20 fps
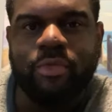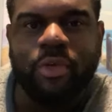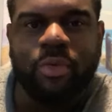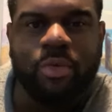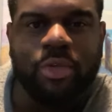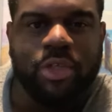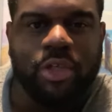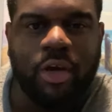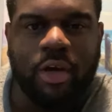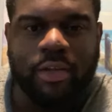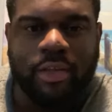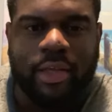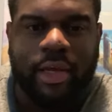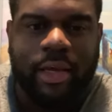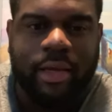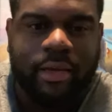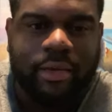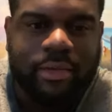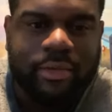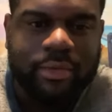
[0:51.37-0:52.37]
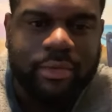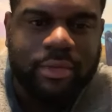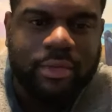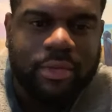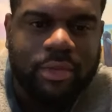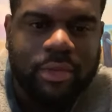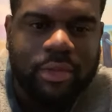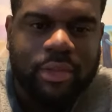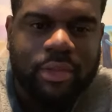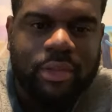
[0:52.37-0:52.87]
What y'all think?
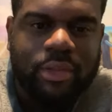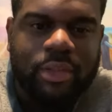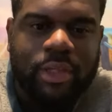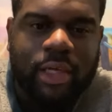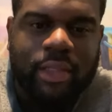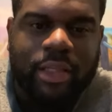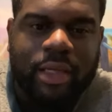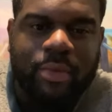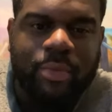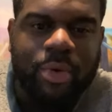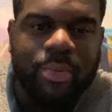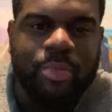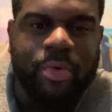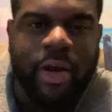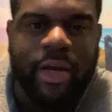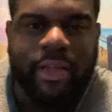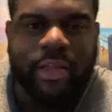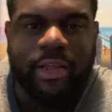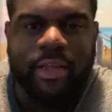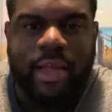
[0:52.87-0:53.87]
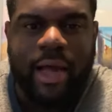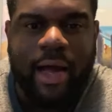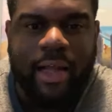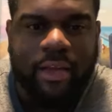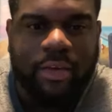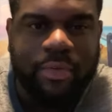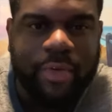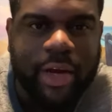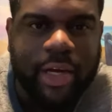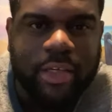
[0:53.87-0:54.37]
I think we break the
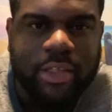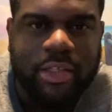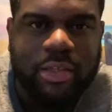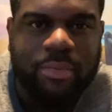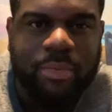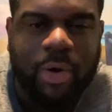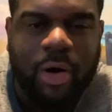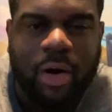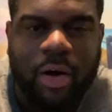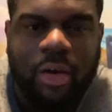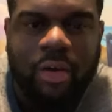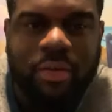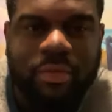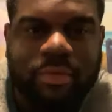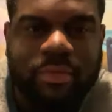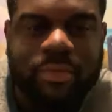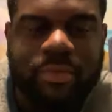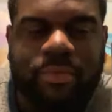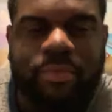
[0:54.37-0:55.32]
dollar range tomorrow.